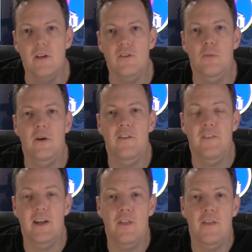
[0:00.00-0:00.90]
So my
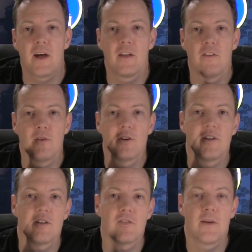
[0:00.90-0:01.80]
final thought on the
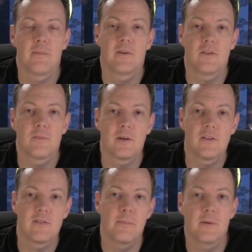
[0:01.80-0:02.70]
Vortex Viper is pretty
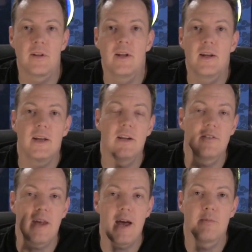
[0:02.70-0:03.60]
simple. It
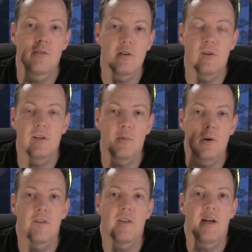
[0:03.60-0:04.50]
is absolutely
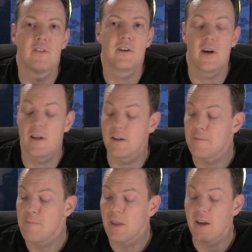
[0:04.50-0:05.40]
worth every dollar.
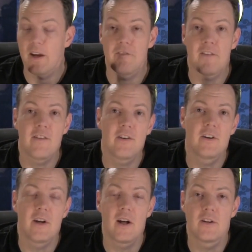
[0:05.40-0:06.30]
At
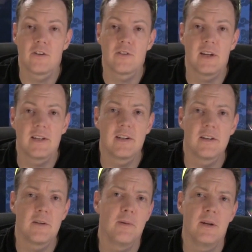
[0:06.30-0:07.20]
$500, it can
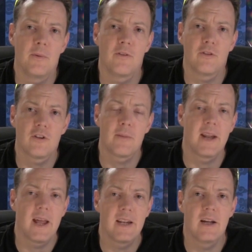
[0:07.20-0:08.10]
compete with just
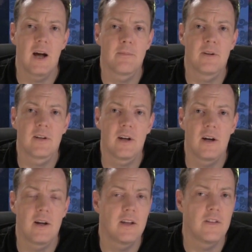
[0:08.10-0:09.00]
about any optic
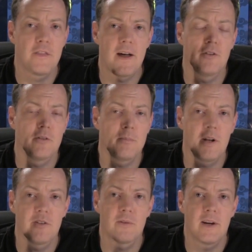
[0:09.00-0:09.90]
in the
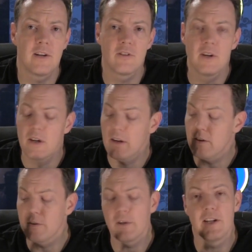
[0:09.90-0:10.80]
1,000+ range,
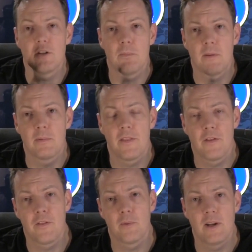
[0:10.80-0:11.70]
including its big
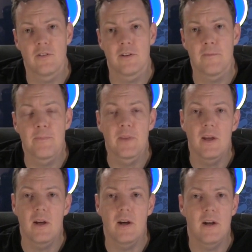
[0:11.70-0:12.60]
brother, the Razor.
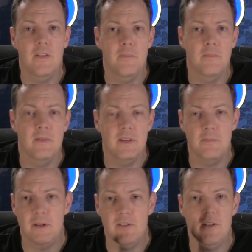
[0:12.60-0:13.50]
The
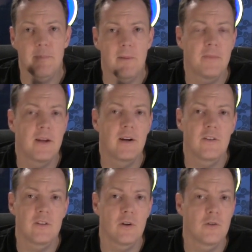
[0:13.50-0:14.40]
big step up there
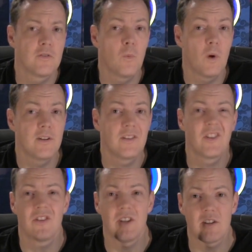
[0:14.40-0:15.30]
is it goes from 1 to
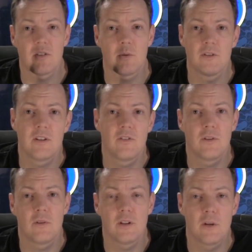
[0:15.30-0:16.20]
6, which gives
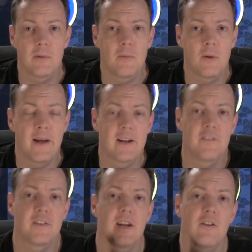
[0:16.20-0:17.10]
you a little bit more
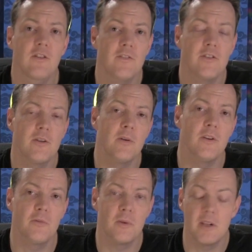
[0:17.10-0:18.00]
magnification for some of
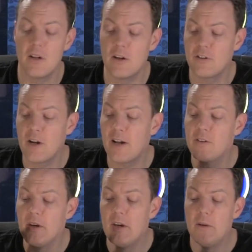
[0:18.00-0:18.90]
those really long
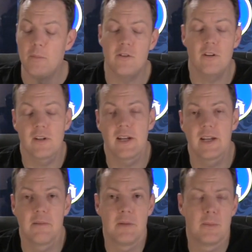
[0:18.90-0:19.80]
shots, but you're looking
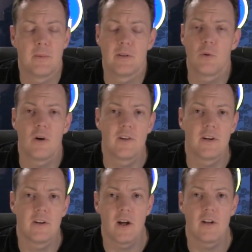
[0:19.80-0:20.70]
at a minimum of
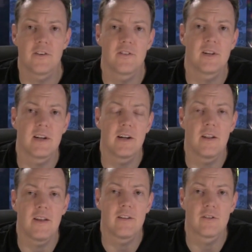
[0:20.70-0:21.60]
$1,200 to get
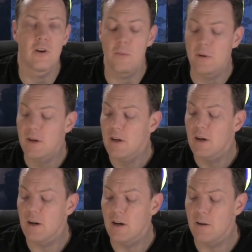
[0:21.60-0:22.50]
into that scope.
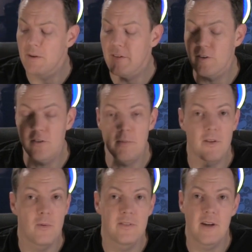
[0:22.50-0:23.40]
And there are some
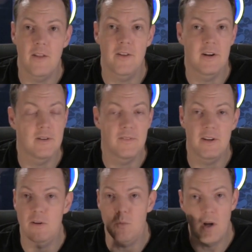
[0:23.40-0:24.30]
other ones out there that
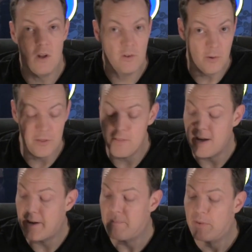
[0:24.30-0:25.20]
are well north of
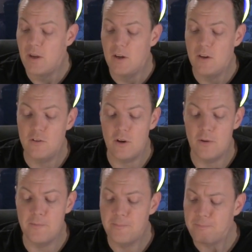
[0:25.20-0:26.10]
that. So